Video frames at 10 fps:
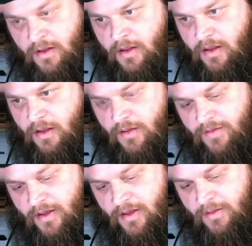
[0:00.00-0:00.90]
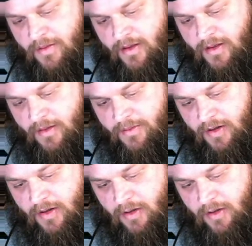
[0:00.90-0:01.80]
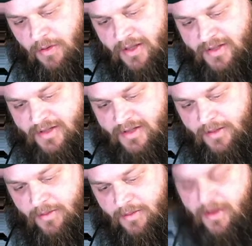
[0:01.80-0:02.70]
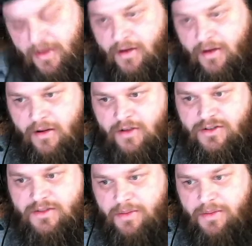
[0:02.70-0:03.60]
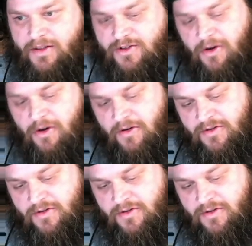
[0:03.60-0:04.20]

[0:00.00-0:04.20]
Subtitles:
of M, and put a lowercase m up there just to be the charge,